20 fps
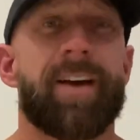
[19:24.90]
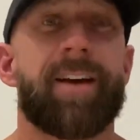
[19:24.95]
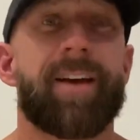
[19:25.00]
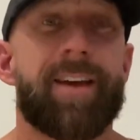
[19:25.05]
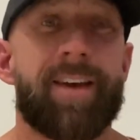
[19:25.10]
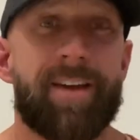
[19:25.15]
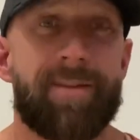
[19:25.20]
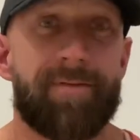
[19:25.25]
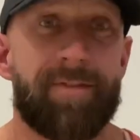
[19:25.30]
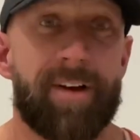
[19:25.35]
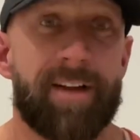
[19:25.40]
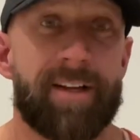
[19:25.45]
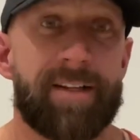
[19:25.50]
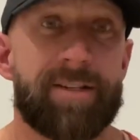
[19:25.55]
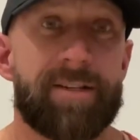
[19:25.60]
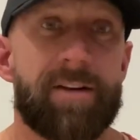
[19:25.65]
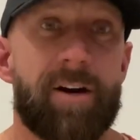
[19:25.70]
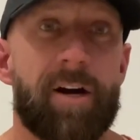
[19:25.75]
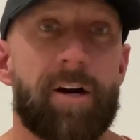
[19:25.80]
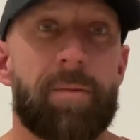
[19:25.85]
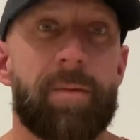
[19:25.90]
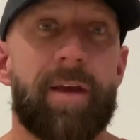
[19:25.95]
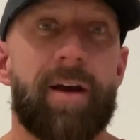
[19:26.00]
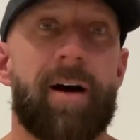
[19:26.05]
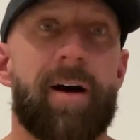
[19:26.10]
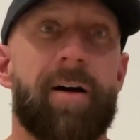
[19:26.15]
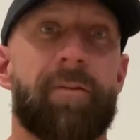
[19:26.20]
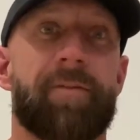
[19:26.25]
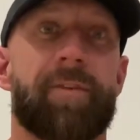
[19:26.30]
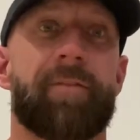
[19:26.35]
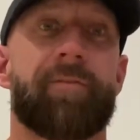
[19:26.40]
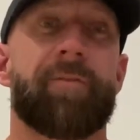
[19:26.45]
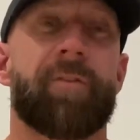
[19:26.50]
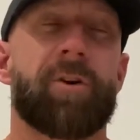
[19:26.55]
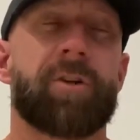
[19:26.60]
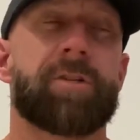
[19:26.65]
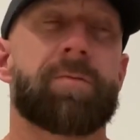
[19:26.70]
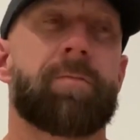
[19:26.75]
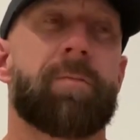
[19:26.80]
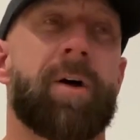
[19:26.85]
he freaking started me off the
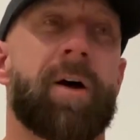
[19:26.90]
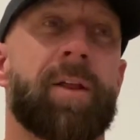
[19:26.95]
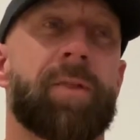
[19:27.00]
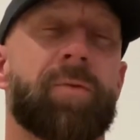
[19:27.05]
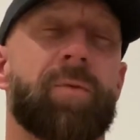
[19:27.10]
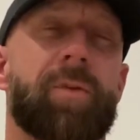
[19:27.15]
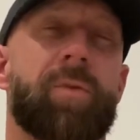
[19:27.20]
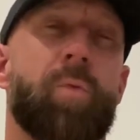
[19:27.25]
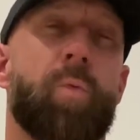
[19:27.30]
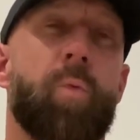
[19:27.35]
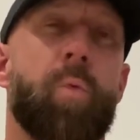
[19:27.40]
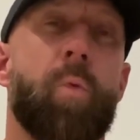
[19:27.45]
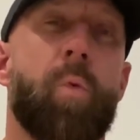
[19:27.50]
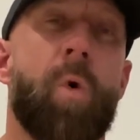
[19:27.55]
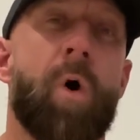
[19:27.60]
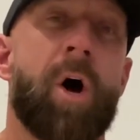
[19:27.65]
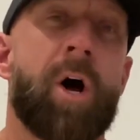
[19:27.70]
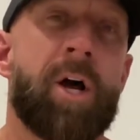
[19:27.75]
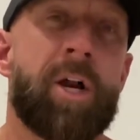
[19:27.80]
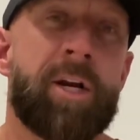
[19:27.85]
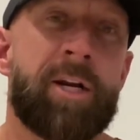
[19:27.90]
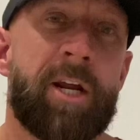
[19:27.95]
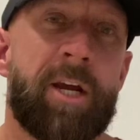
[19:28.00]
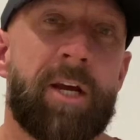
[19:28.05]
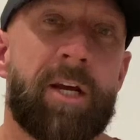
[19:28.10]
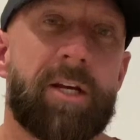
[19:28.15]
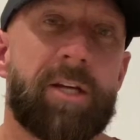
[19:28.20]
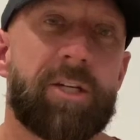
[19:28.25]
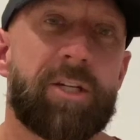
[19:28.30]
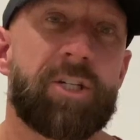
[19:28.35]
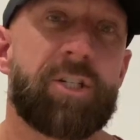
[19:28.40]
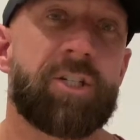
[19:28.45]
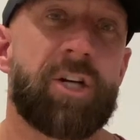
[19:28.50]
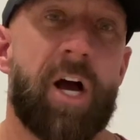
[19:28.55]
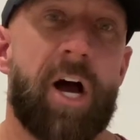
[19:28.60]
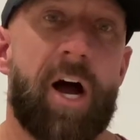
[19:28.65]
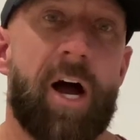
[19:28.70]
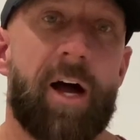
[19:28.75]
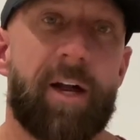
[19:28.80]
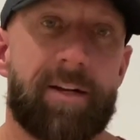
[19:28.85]
first month with one
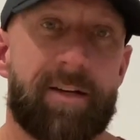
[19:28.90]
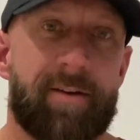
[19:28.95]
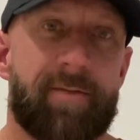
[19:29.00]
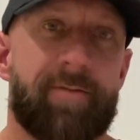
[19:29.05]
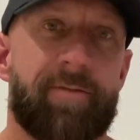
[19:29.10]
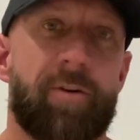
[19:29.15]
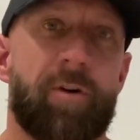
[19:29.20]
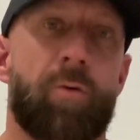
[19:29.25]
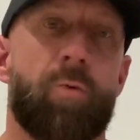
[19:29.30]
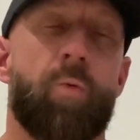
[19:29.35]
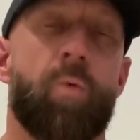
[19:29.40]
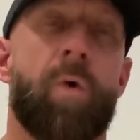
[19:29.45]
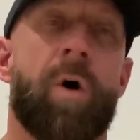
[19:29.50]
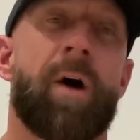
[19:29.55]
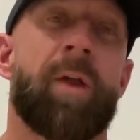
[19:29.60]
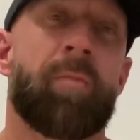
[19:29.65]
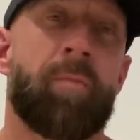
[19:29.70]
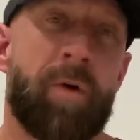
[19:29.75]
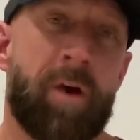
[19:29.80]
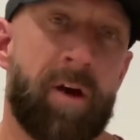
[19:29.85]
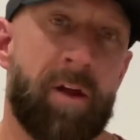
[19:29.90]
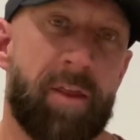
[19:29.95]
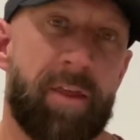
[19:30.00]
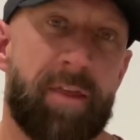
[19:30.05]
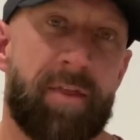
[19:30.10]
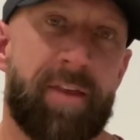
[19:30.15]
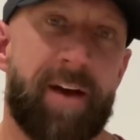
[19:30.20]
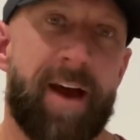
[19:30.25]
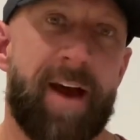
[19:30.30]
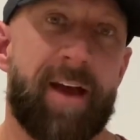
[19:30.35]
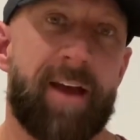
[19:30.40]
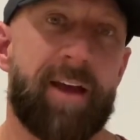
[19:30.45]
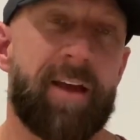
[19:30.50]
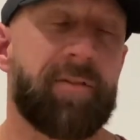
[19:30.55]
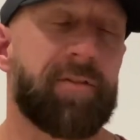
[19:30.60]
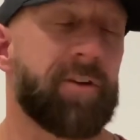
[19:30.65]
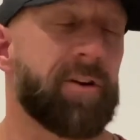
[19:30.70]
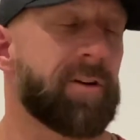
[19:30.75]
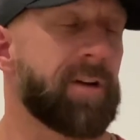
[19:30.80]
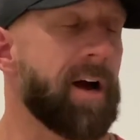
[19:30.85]
shot for 1 month. That, if
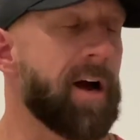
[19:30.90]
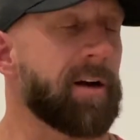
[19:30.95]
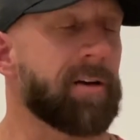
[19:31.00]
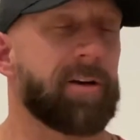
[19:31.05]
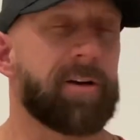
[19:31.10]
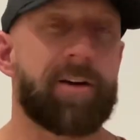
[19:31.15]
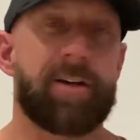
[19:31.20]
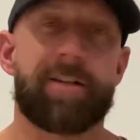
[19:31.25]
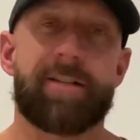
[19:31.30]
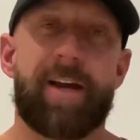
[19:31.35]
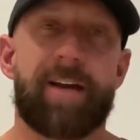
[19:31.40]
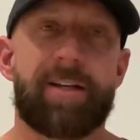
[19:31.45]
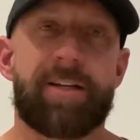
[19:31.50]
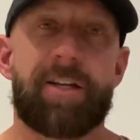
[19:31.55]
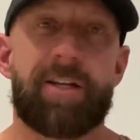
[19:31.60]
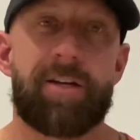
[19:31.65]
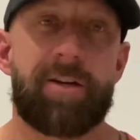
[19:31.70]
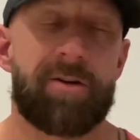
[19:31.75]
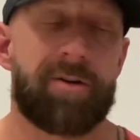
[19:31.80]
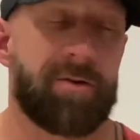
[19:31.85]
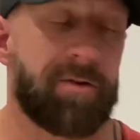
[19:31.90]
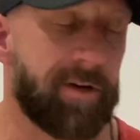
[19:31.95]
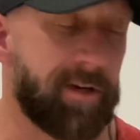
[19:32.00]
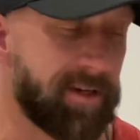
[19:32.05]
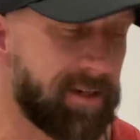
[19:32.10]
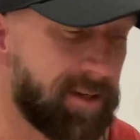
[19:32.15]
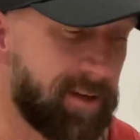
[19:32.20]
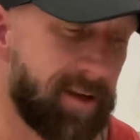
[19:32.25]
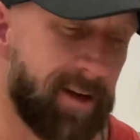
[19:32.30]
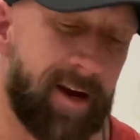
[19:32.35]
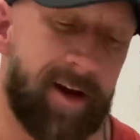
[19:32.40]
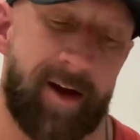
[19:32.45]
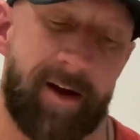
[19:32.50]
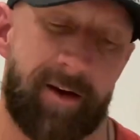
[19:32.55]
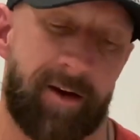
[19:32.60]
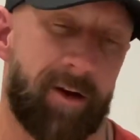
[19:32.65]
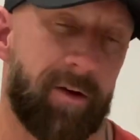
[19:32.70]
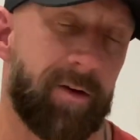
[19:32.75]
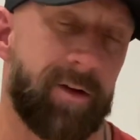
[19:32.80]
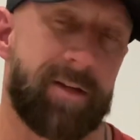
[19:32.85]
your doctor does that to you, he's not
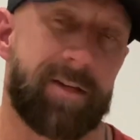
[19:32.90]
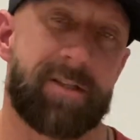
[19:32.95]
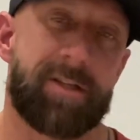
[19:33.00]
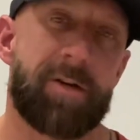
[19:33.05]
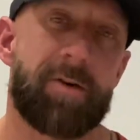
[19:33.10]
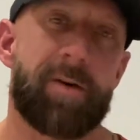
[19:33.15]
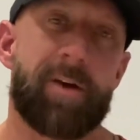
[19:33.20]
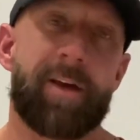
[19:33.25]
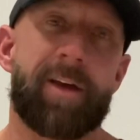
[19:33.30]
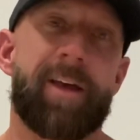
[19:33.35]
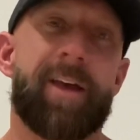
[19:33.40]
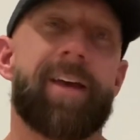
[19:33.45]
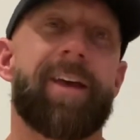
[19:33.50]
know what he's doing.